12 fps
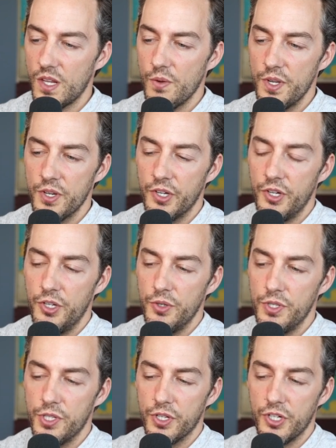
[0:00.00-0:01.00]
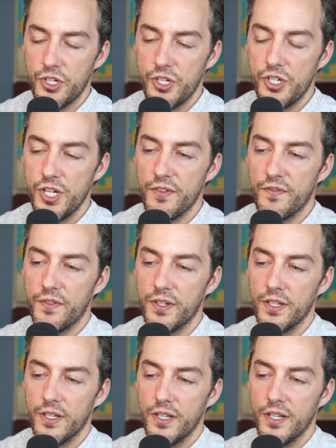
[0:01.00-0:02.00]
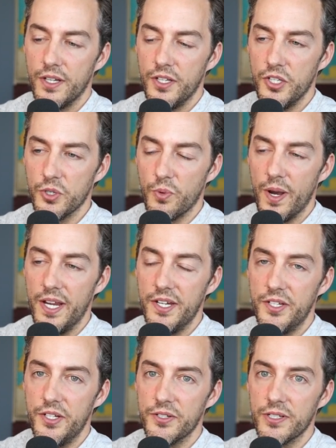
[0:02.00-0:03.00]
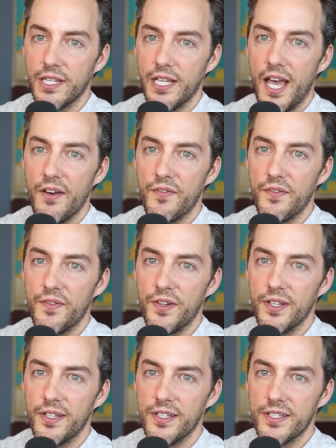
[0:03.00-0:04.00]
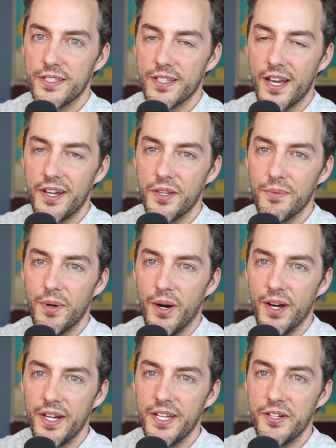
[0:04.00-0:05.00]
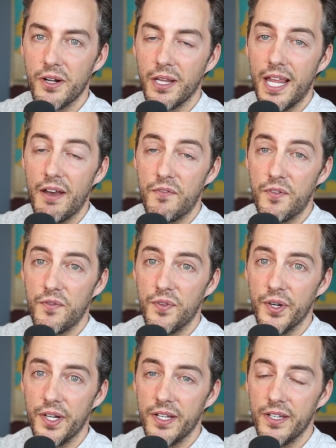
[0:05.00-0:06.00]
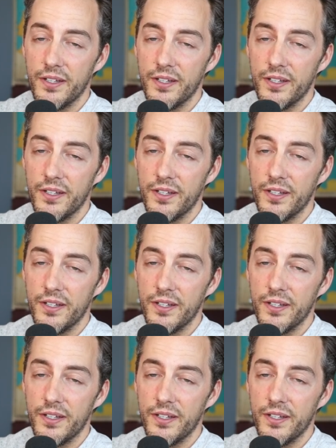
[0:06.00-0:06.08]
what you're going to do is you're going to shift your weight to your left side of the body and your left foot